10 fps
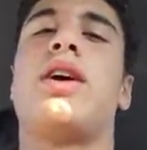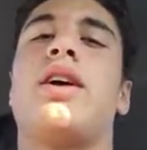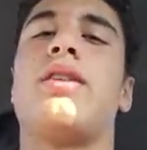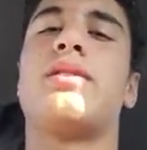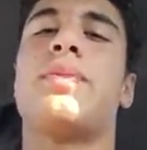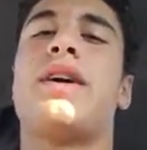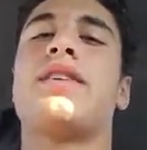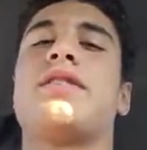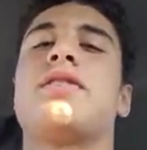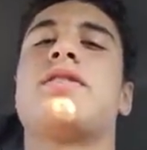and the
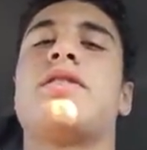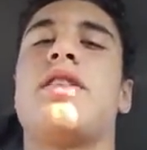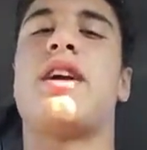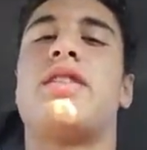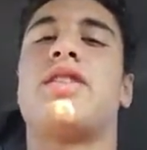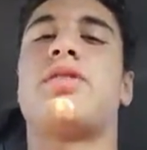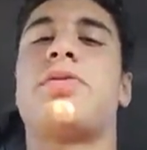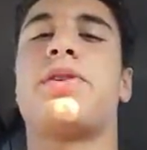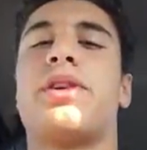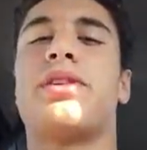spies thanked her
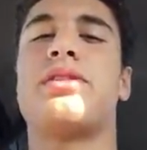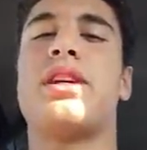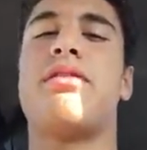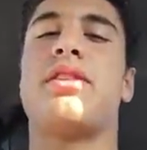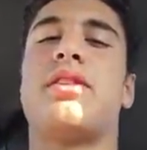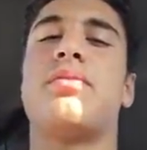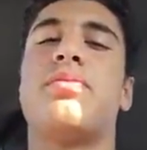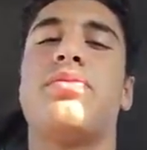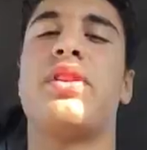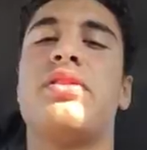for saving
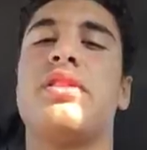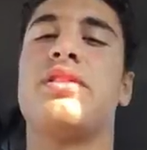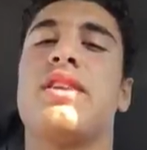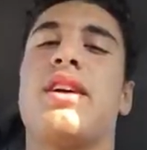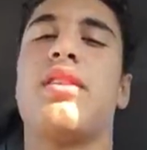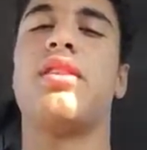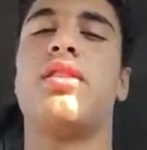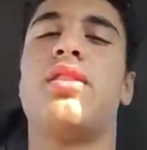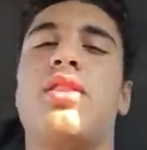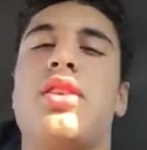them. And she's like,
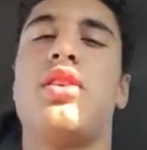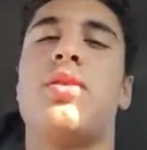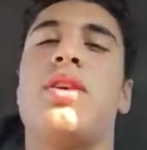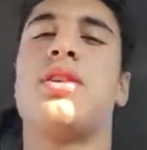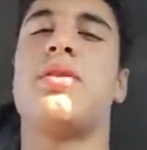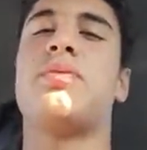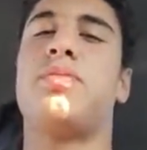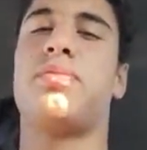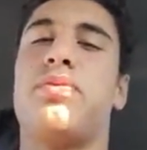"You're welcome.